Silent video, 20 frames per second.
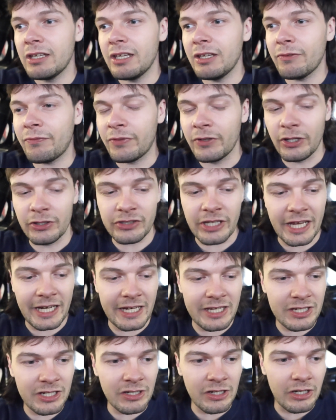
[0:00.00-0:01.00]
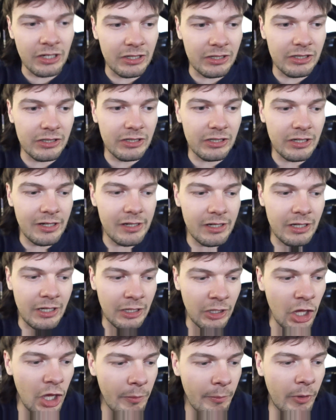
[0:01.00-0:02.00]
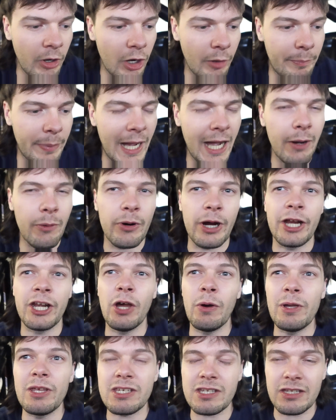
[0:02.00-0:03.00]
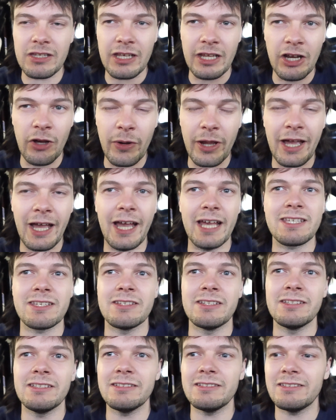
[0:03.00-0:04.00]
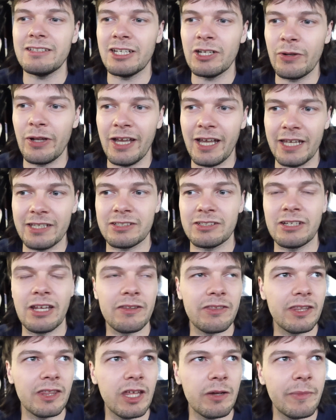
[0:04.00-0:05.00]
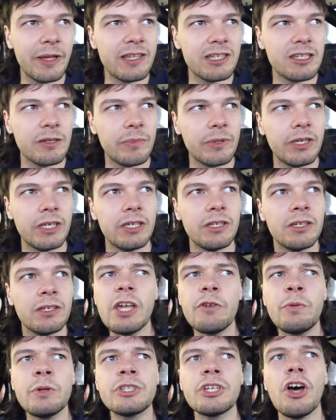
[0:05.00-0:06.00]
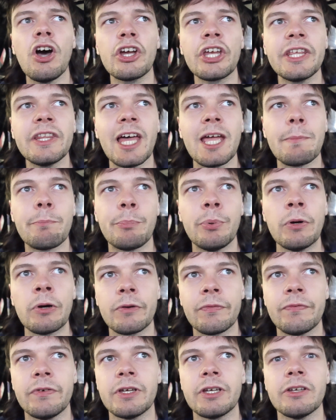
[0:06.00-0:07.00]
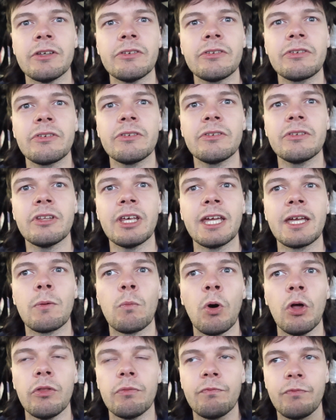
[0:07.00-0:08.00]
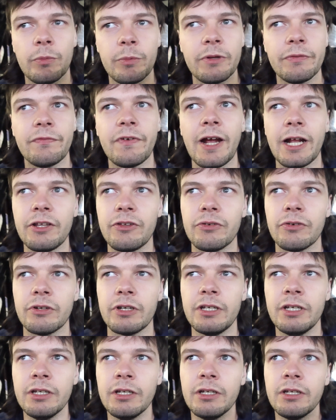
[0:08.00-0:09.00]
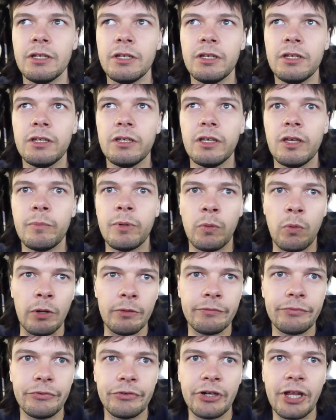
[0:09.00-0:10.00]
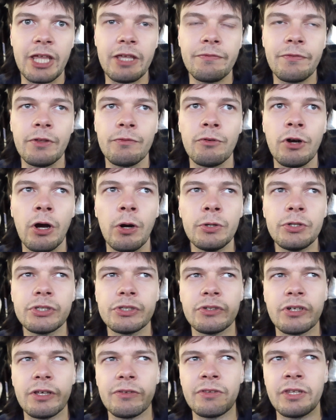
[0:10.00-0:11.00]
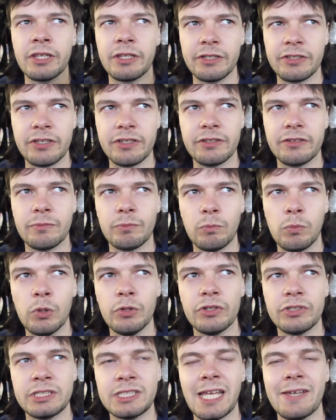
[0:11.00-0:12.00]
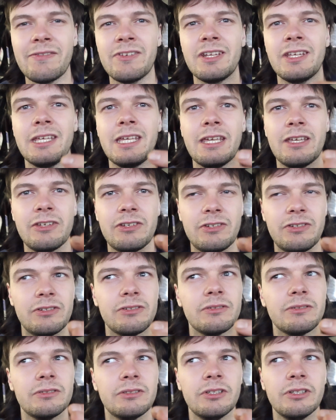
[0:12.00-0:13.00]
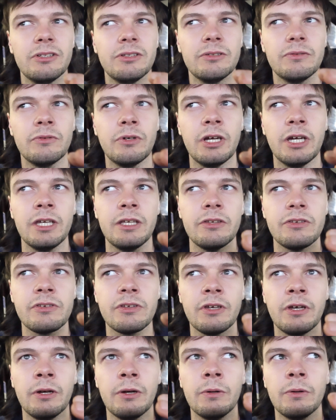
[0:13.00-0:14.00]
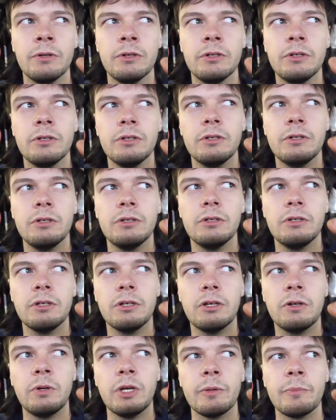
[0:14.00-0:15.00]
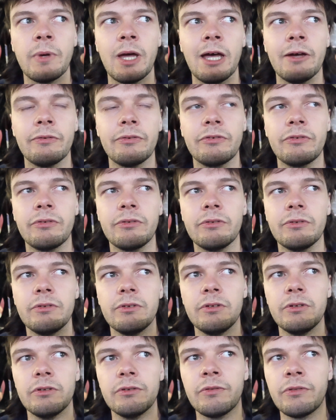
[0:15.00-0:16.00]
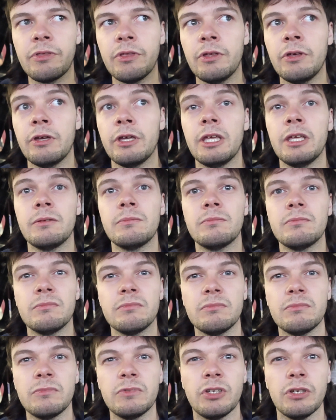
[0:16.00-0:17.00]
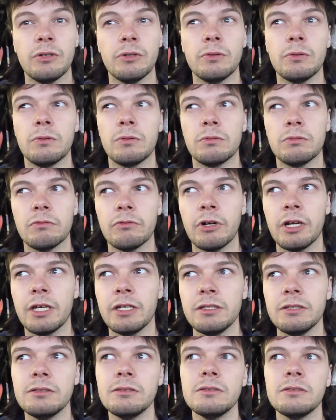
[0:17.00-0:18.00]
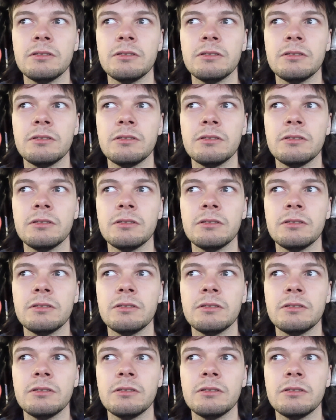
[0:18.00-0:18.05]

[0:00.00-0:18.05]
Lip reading: It feels like it's got a lot more power. I know it hasn't. I think they're meant to be, if we're talking like book figures, like what from the factory, it'd be 138 for the Roadster, and I think this is 170-ish, right? So, quick maths, 32, right?